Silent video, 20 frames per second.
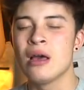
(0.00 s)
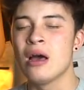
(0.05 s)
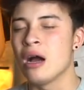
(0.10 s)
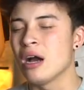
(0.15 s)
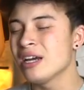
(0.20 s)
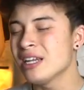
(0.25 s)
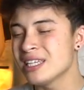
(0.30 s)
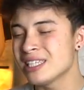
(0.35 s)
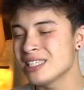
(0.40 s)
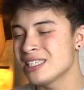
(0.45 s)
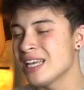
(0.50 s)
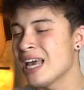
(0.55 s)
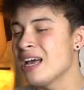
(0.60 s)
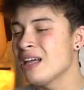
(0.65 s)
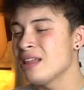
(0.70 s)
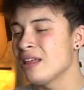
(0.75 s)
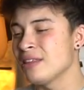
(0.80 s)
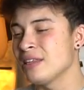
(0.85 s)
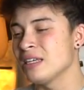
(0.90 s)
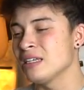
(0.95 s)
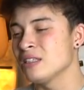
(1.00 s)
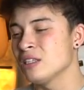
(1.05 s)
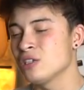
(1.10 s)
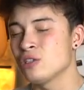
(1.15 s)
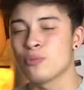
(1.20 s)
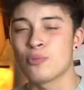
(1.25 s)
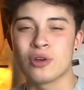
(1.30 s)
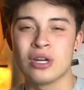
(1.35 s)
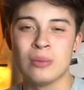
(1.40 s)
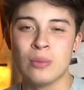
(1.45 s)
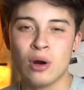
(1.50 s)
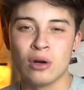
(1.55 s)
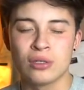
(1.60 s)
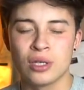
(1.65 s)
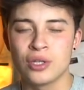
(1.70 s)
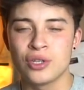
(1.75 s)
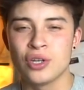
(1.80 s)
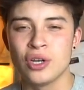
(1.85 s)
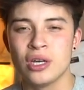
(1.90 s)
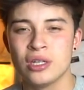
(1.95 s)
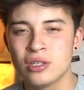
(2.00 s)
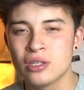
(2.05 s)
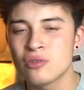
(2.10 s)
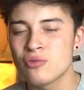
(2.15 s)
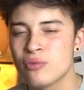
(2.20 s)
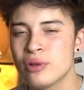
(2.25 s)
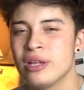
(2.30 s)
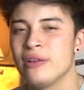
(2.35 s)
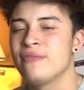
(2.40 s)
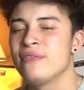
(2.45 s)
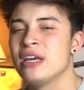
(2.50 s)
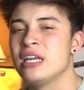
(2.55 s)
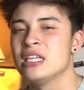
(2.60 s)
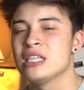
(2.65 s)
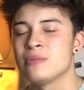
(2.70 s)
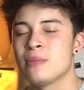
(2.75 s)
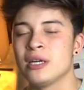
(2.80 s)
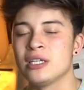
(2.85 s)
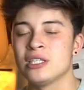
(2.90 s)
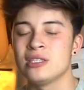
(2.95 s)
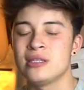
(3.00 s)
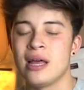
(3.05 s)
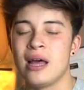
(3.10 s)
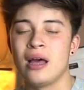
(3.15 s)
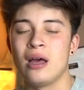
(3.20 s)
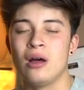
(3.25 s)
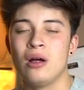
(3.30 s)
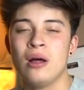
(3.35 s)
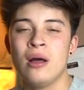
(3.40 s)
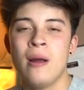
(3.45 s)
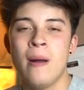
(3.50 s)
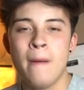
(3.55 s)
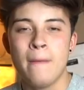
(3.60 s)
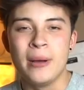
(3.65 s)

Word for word: I'm gonna sell, I think, the Supreme Oxford shirt. It doesn't really fit into my style.